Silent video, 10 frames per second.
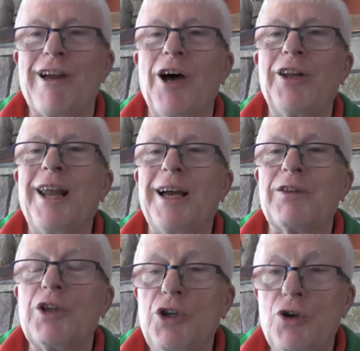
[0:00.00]

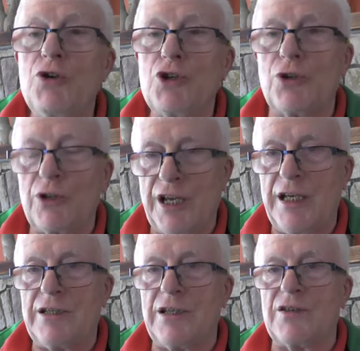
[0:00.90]
unlike the usual
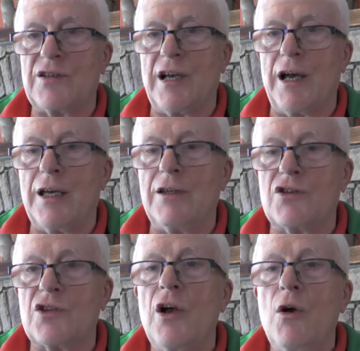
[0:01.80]
dating
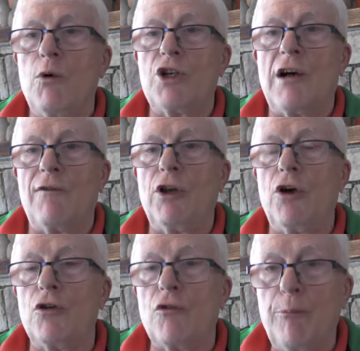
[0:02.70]
sites, which have a
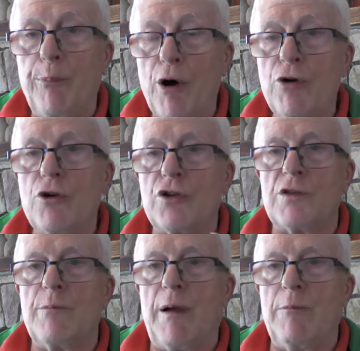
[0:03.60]
load of
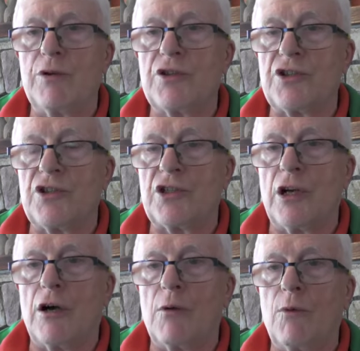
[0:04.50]
bogus members to
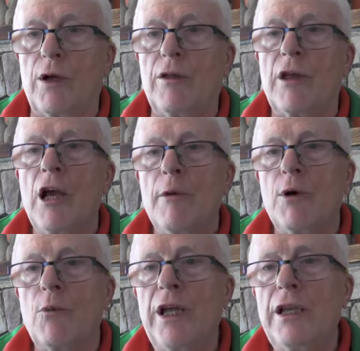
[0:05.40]
start with,
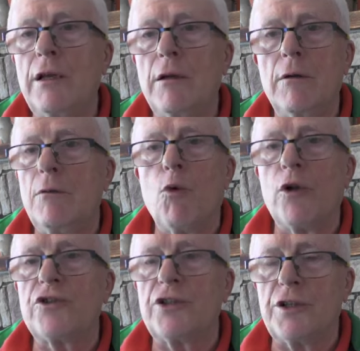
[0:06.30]
but we
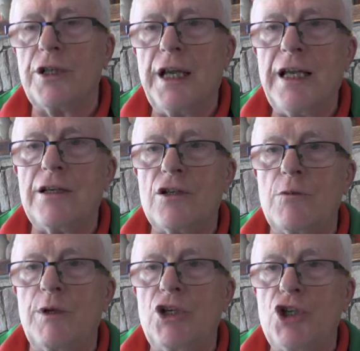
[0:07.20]
wanted and needed
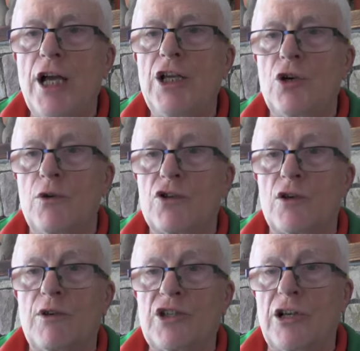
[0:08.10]
to be genuine,
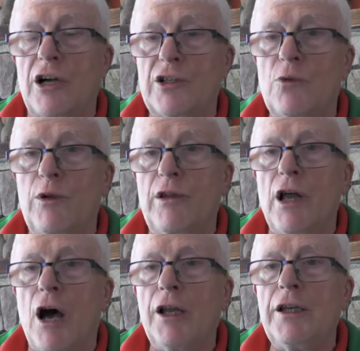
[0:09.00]
so we started with
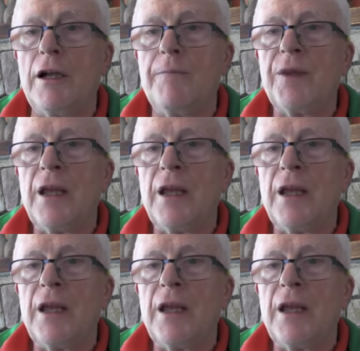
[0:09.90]
none.